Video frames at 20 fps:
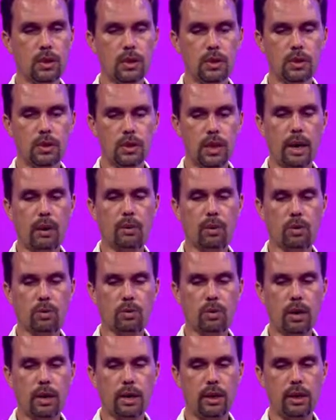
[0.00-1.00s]
So that was
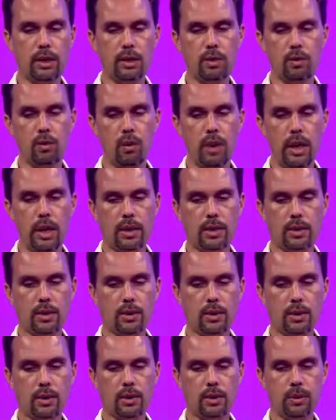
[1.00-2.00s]
one way
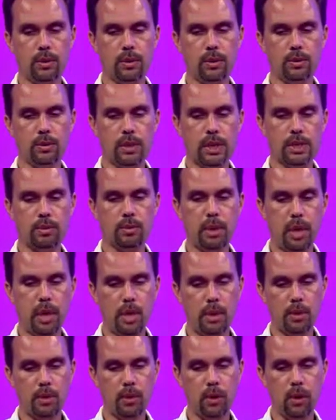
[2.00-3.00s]
to
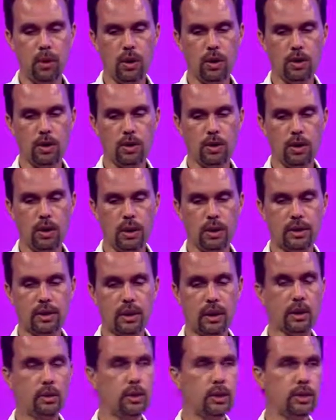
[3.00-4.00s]
respond or
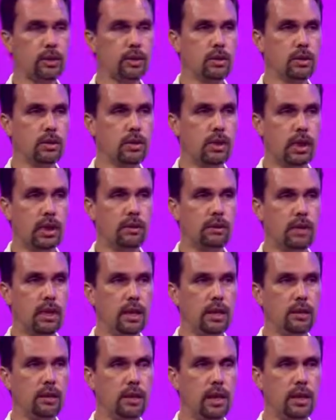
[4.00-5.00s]
extinguish native
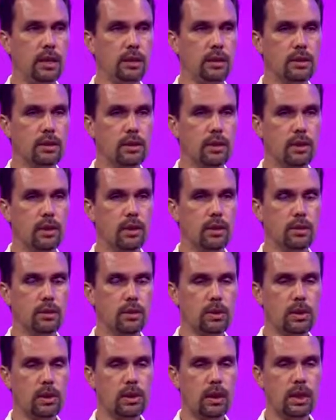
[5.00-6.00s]
tenant rights,
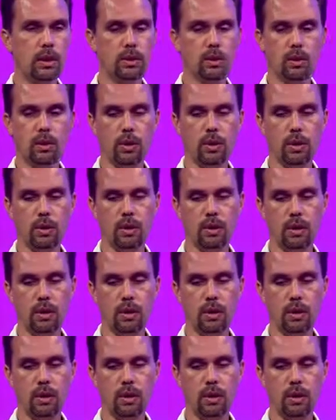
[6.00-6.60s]
was the land court.